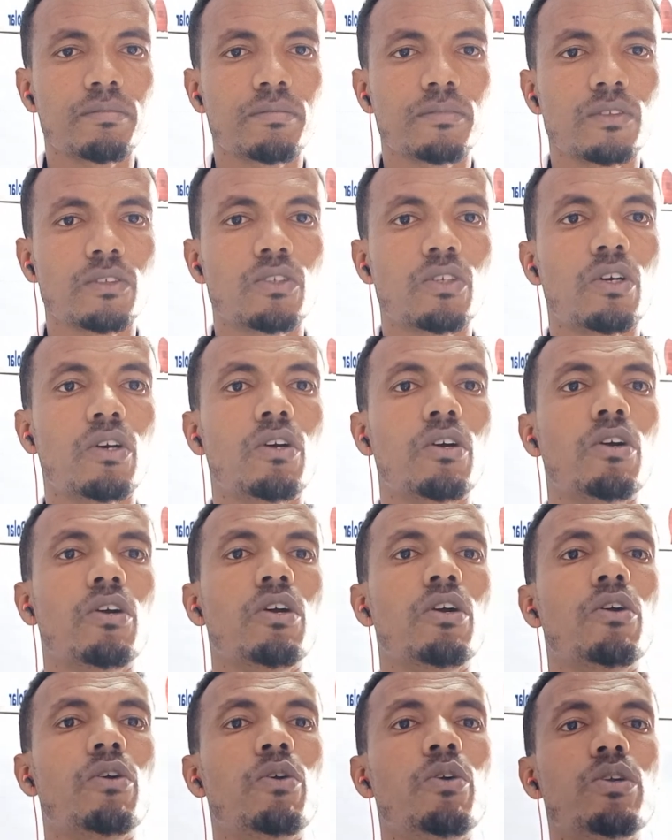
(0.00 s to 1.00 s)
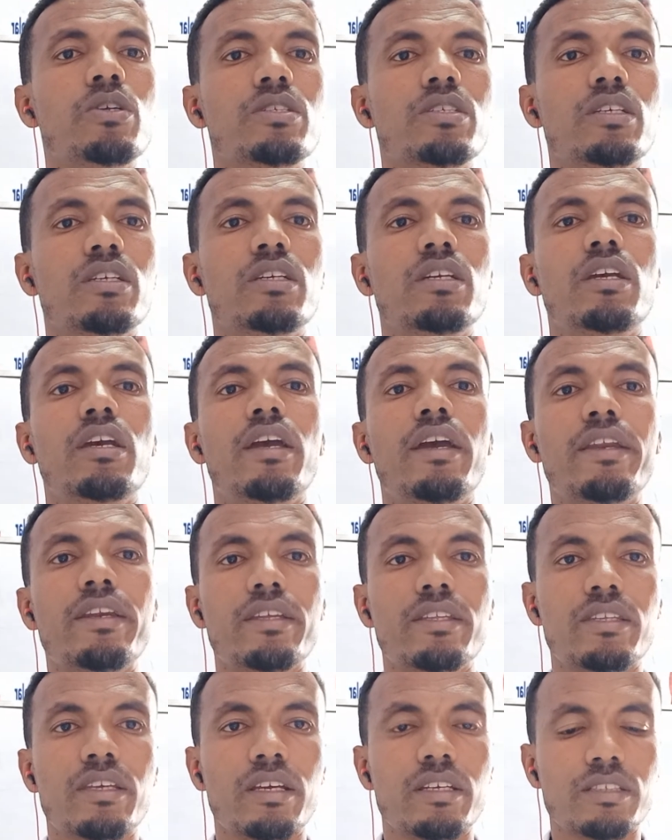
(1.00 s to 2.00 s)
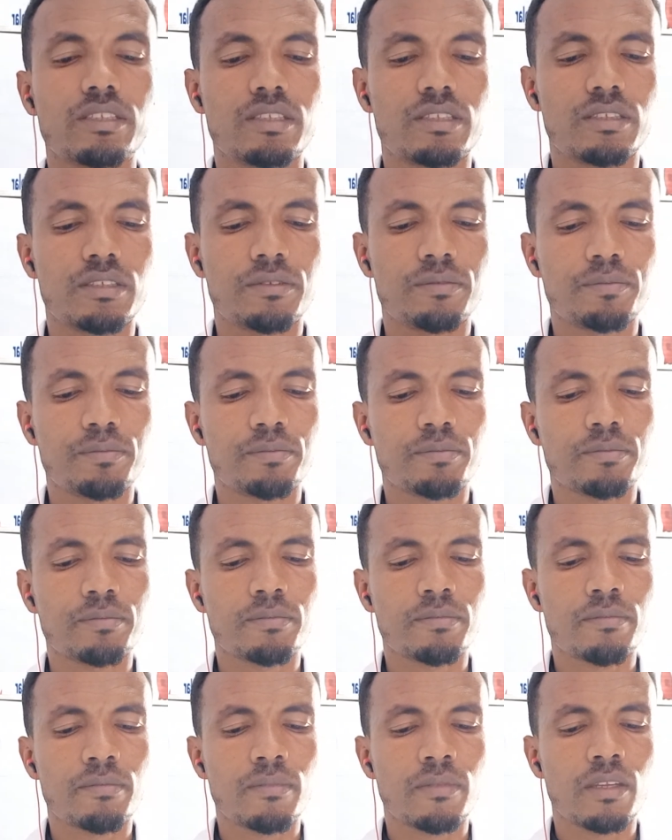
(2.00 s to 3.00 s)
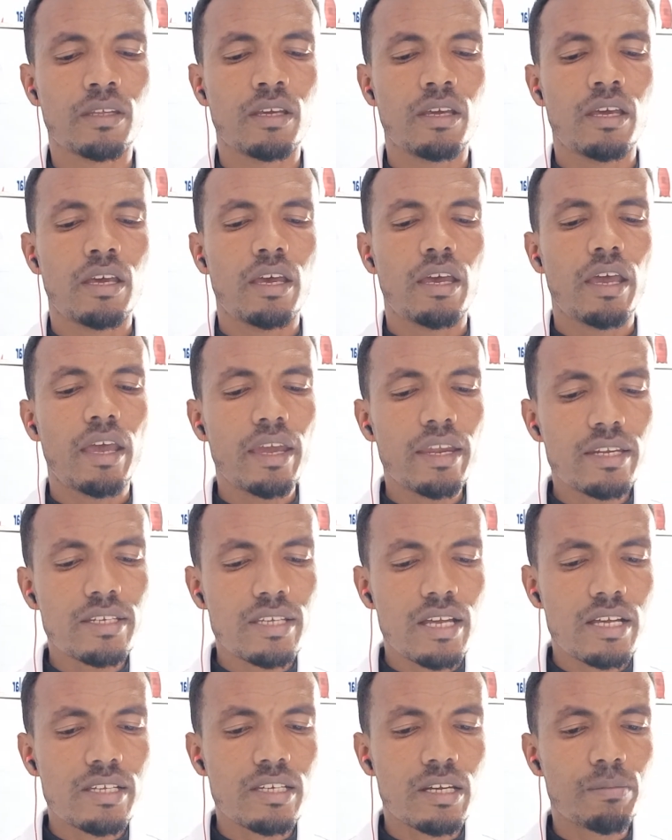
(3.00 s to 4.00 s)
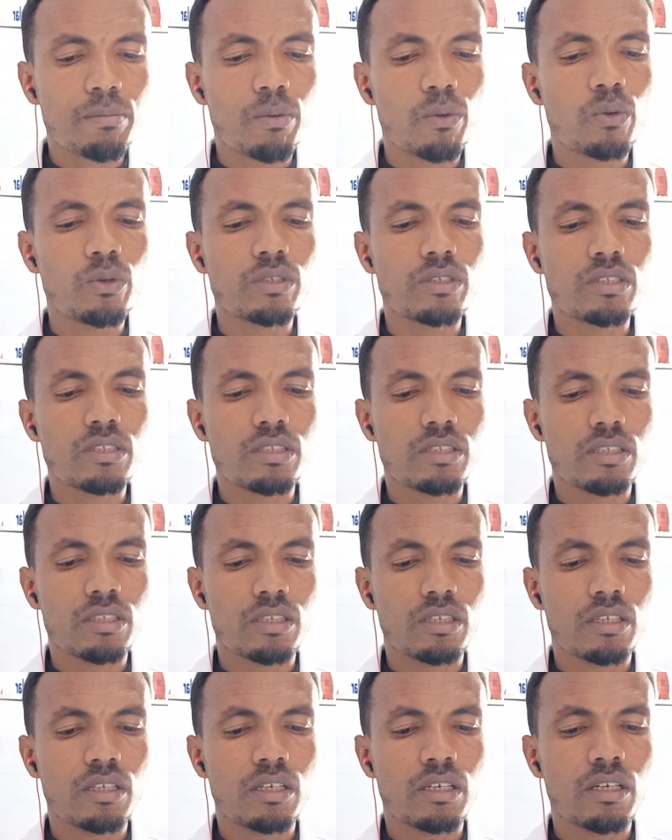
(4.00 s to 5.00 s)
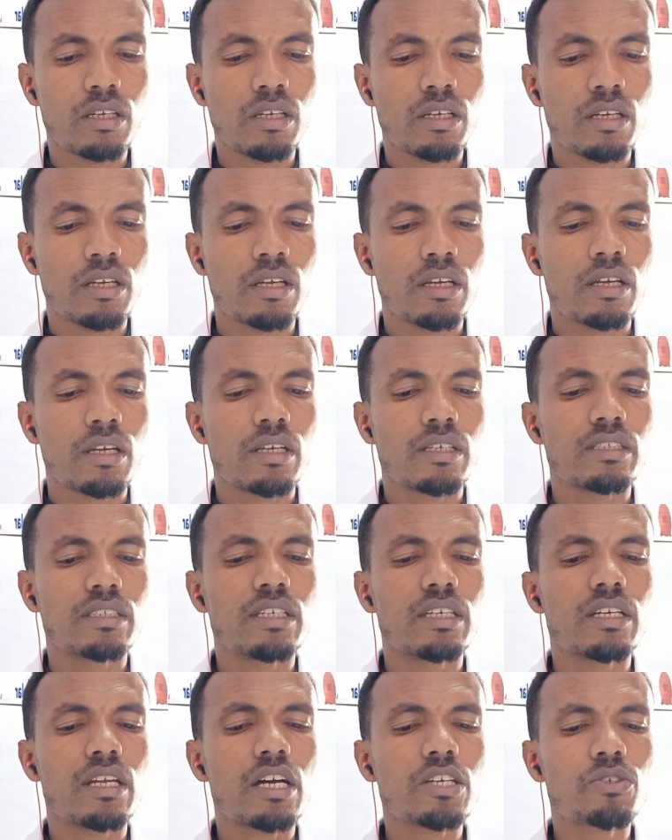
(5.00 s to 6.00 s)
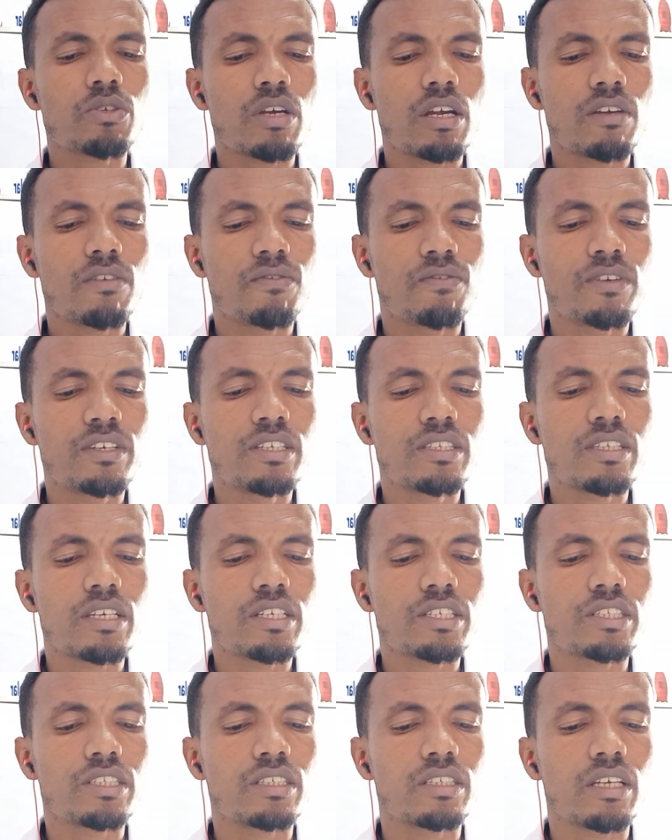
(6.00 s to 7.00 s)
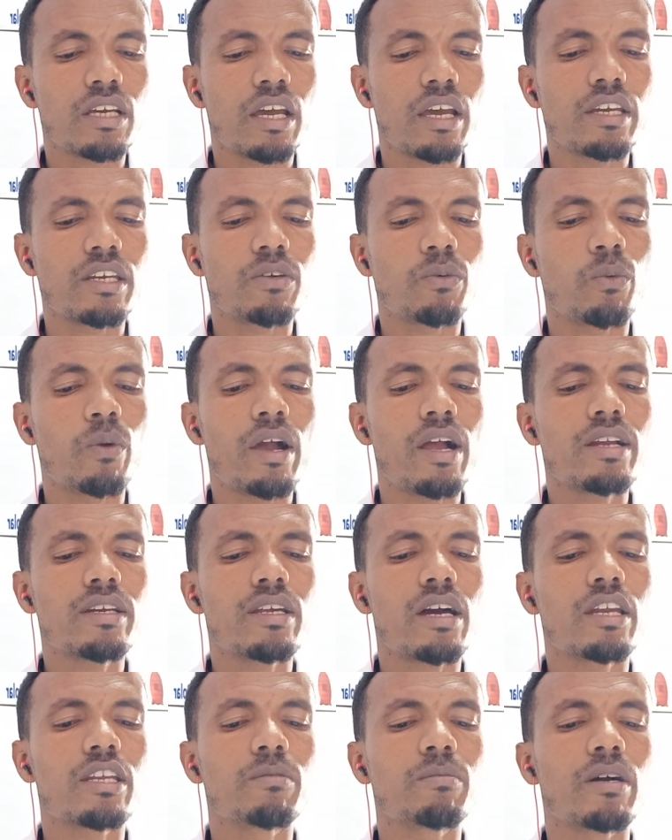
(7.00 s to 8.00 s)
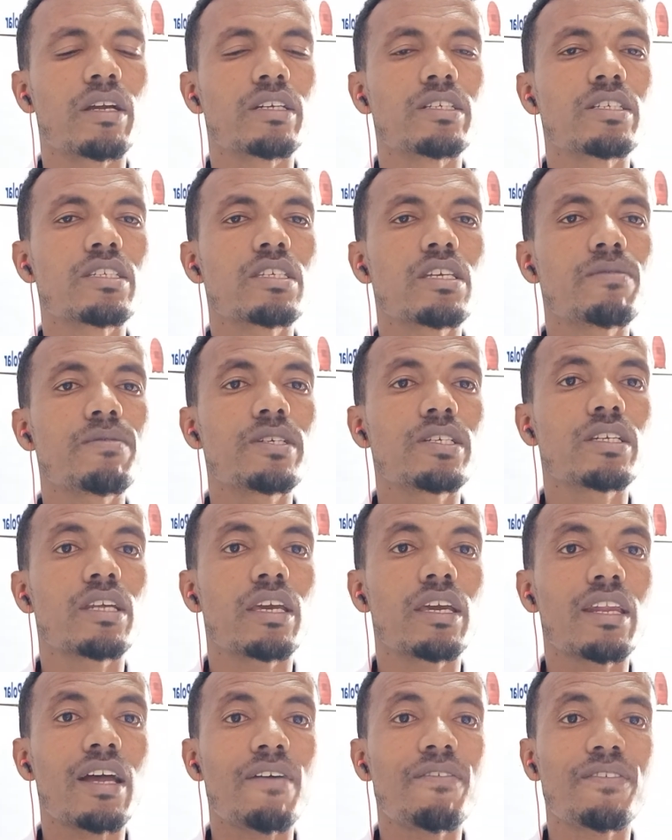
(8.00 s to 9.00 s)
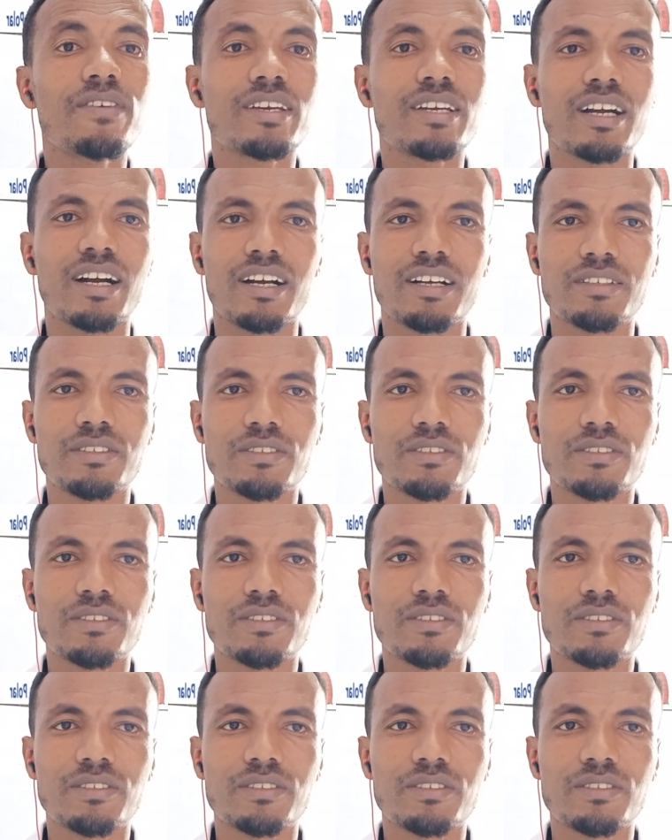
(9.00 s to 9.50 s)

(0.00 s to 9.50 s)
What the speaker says: So we will see in details. And the other points, the natural vegetation and wild animal distribution in Africa.